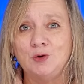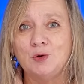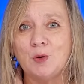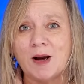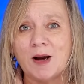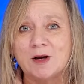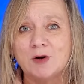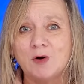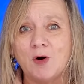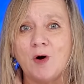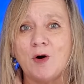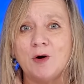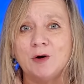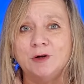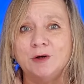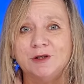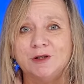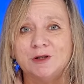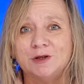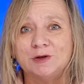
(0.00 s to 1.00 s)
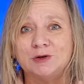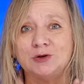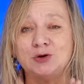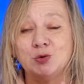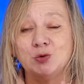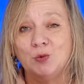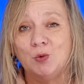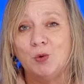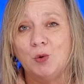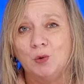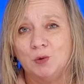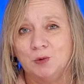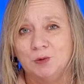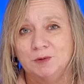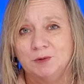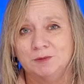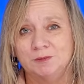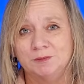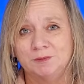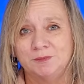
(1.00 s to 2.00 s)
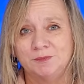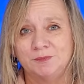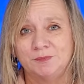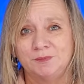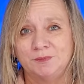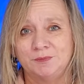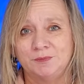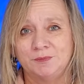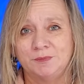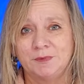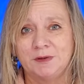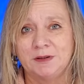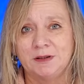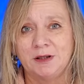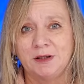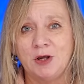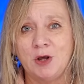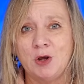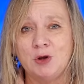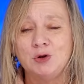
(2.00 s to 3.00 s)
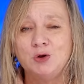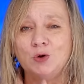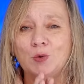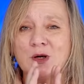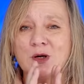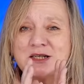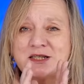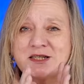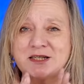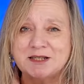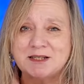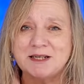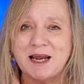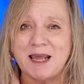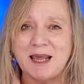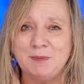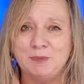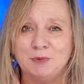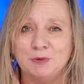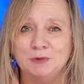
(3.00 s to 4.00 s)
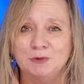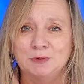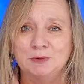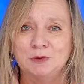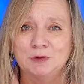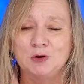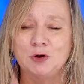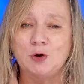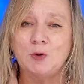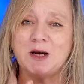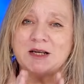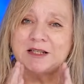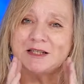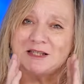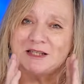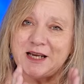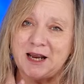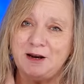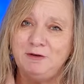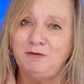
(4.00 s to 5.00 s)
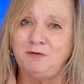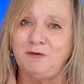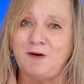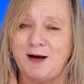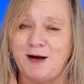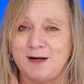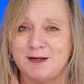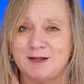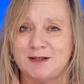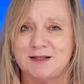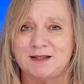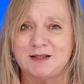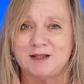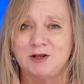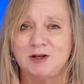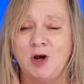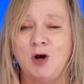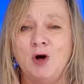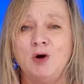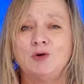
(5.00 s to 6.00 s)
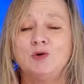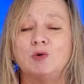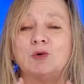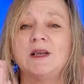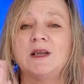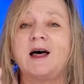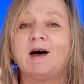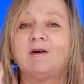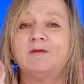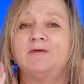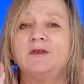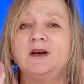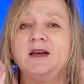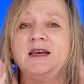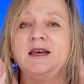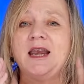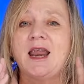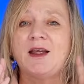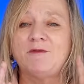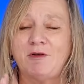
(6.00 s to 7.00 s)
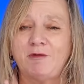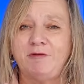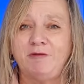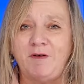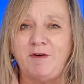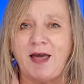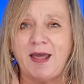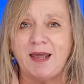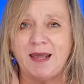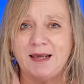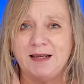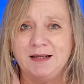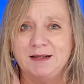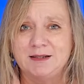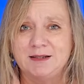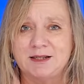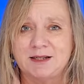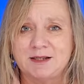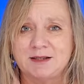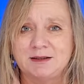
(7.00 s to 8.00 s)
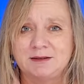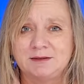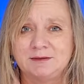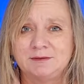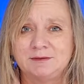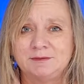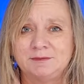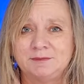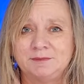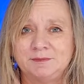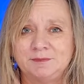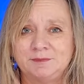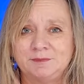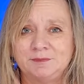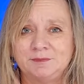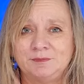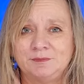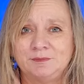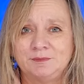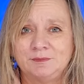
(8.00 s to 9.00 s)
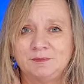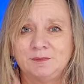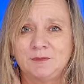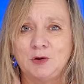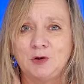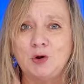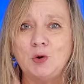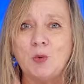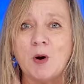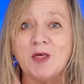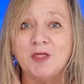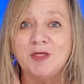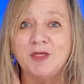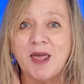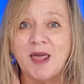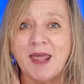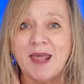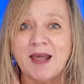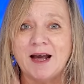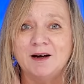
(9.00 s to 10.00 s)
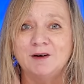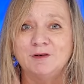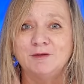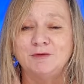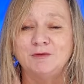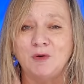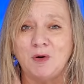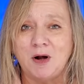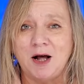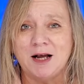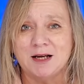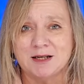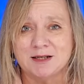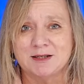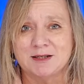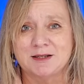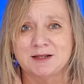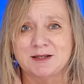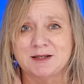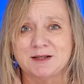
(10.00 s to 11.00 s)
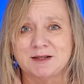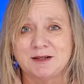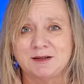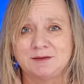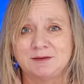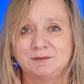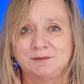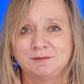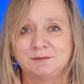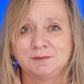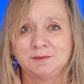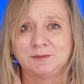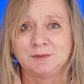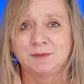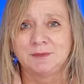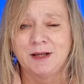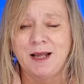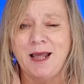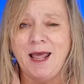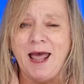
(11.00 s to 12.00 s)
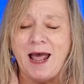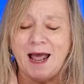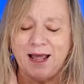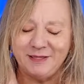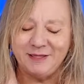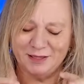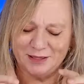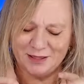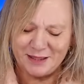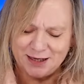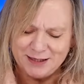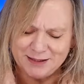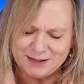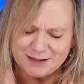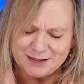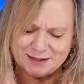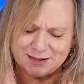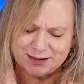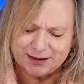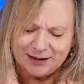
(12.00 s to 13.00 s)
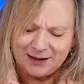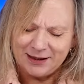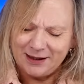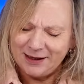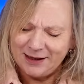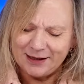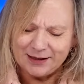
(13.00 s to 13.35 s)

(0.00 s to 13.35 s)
you are God to all. You are stable. You are steadfast. Your love never fades. You are there for us. And this